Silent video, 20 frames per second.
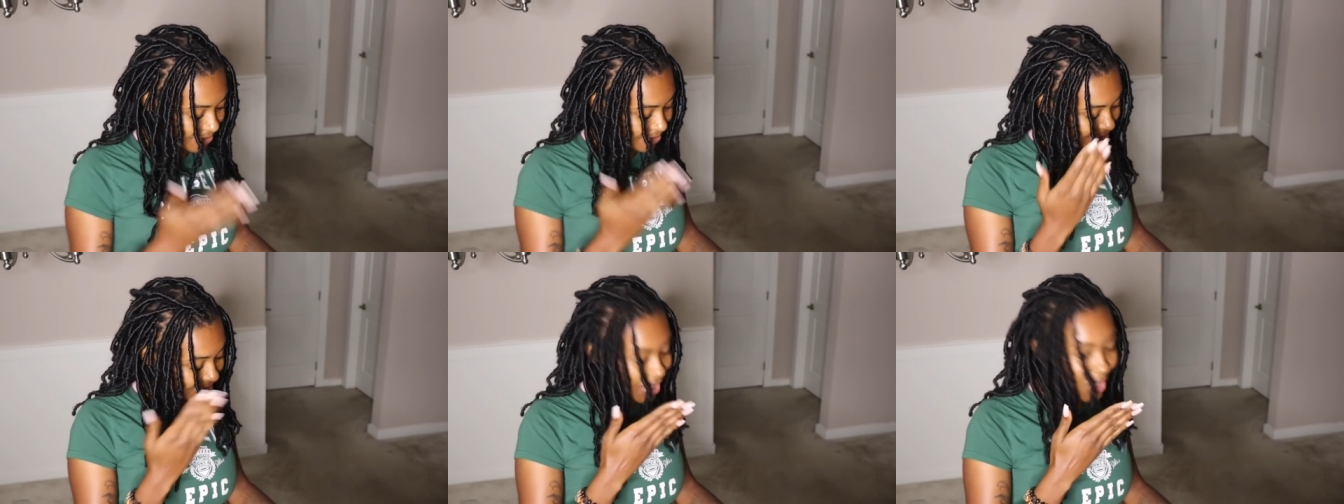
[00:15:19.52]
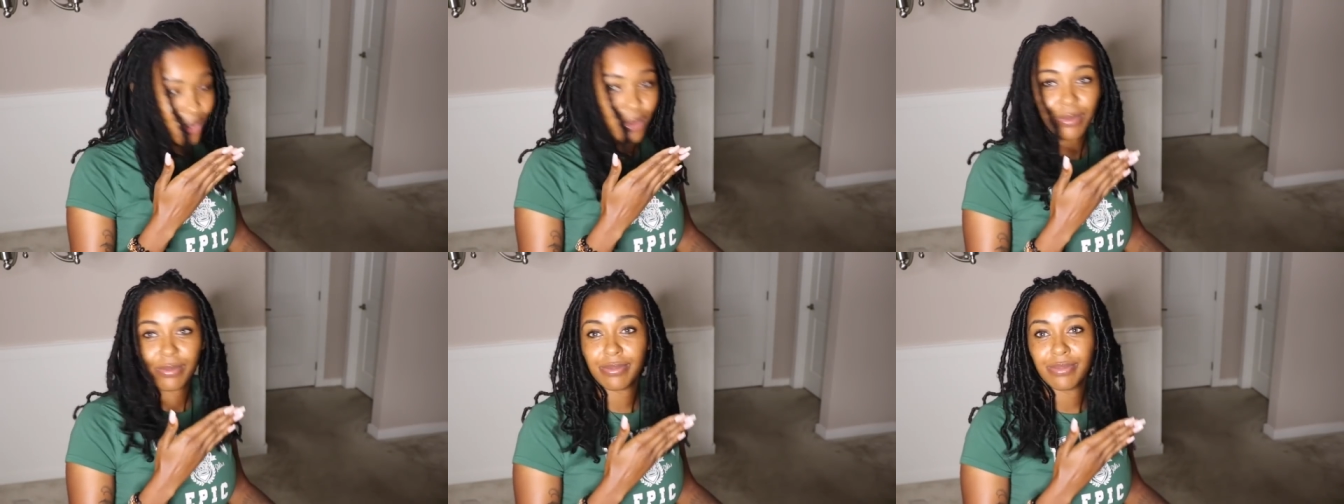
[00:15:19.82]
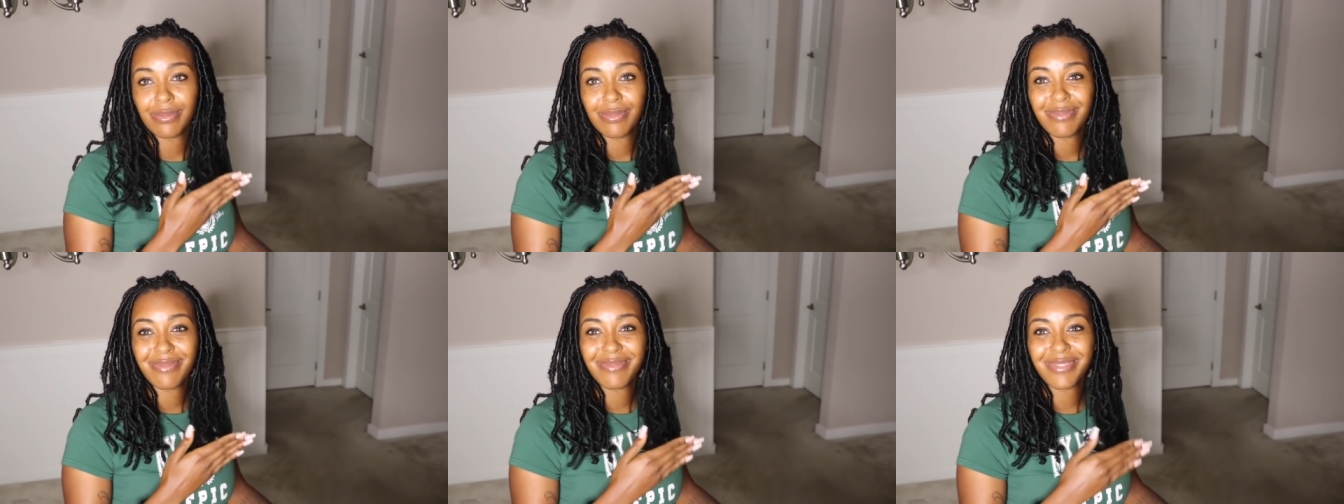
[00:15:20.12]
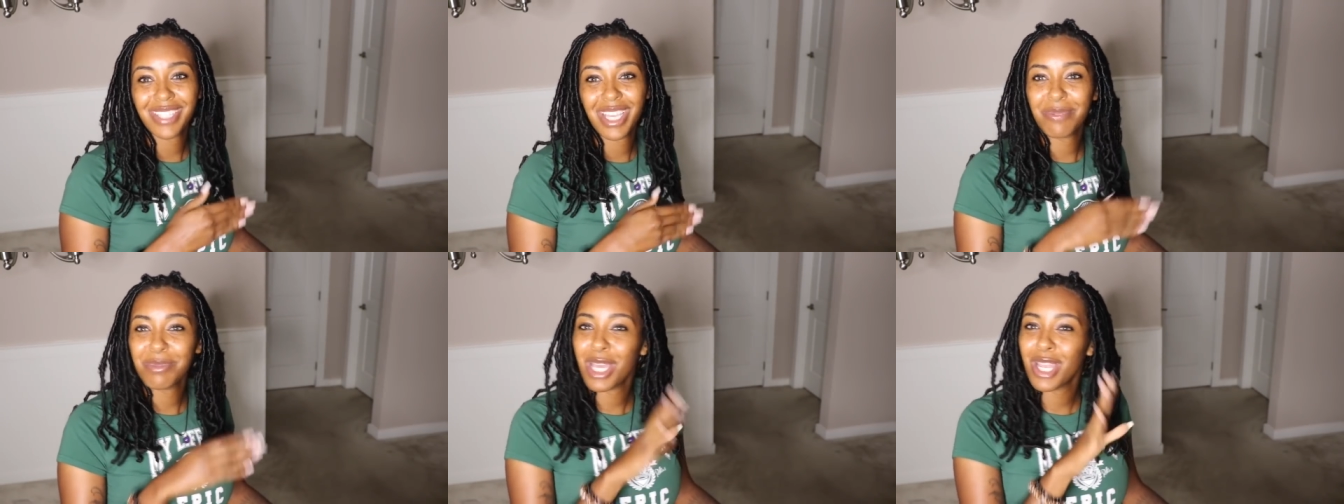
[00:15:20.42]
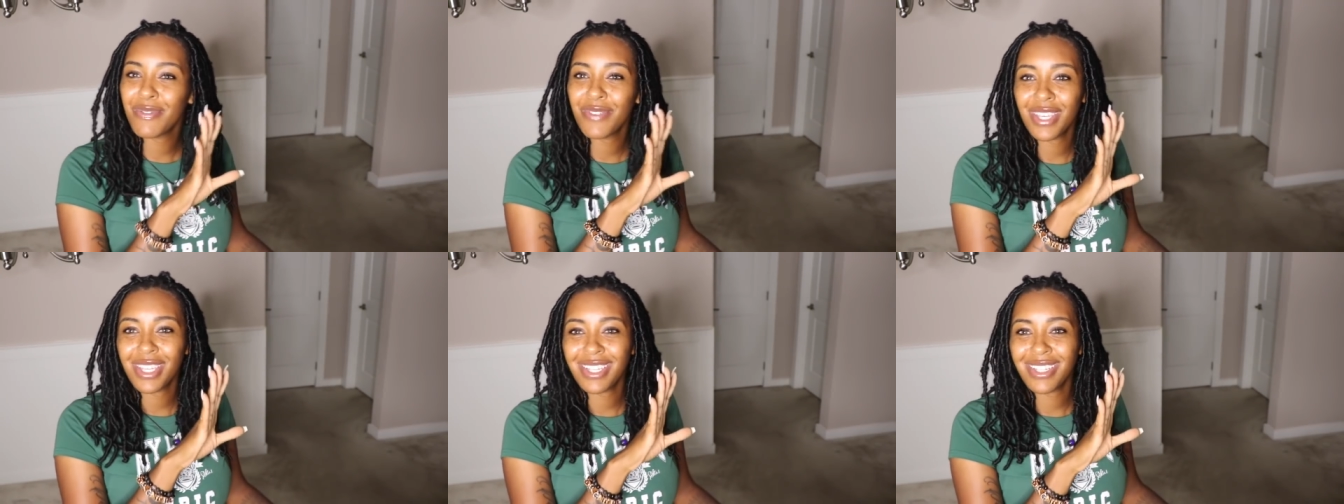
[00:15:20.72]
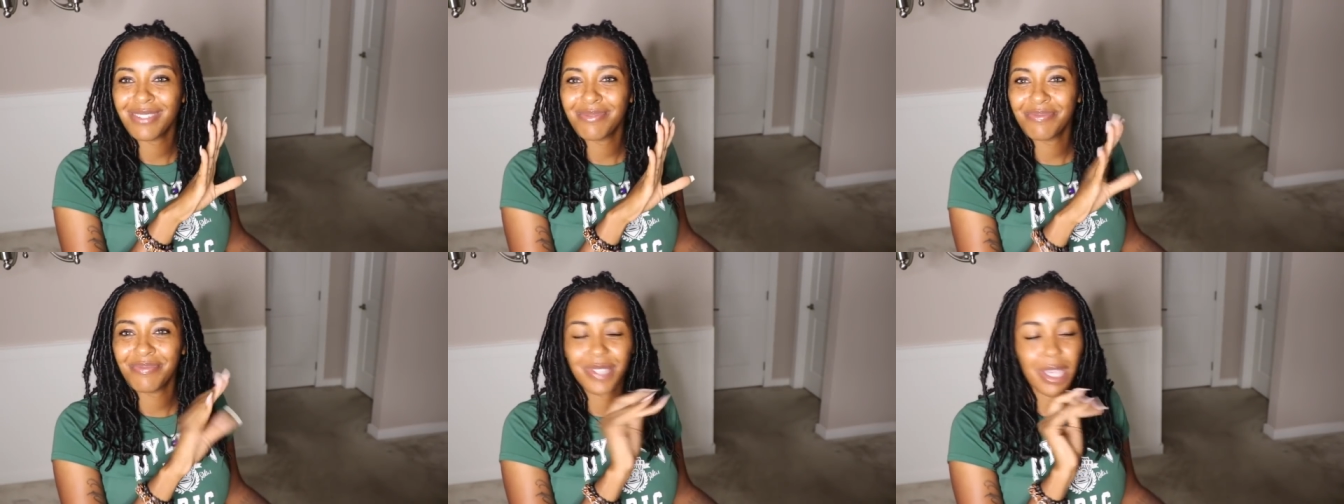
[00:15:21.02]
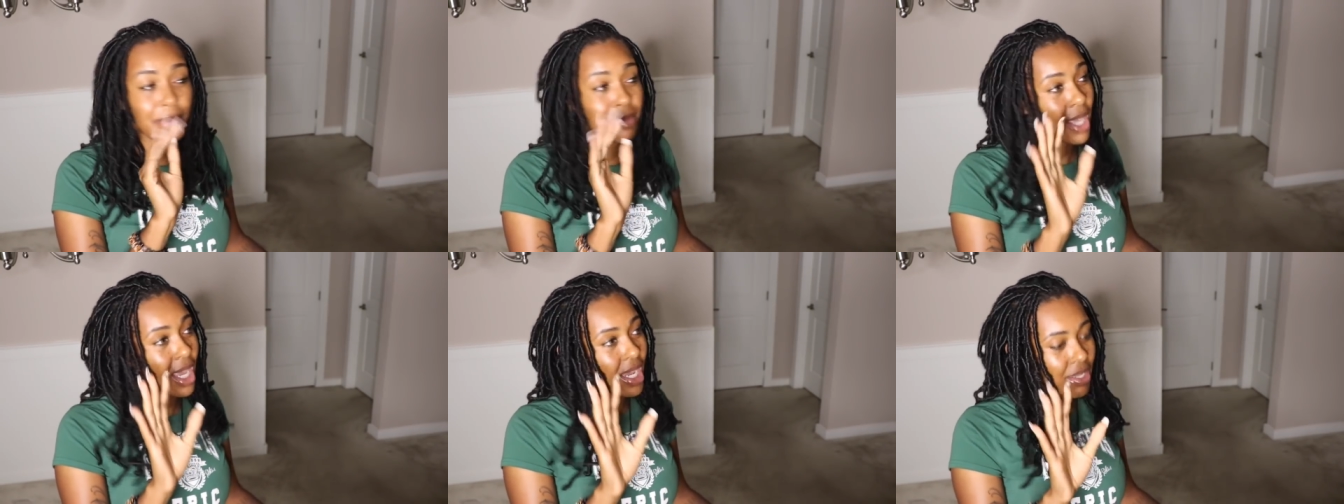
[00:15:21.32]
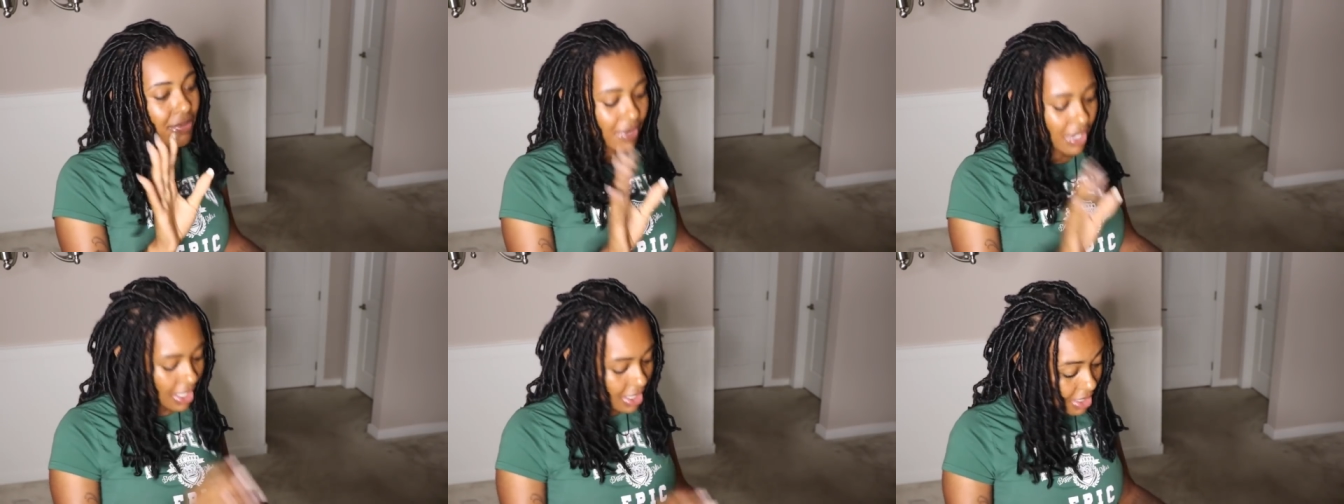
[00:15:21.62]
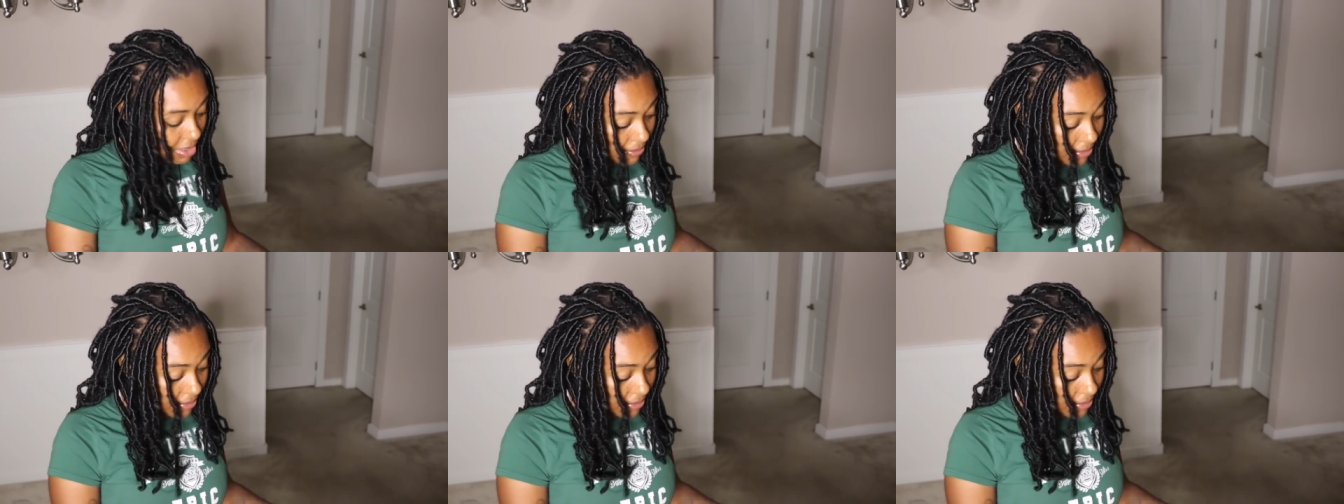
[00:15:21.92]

nope, I'm not even gonna.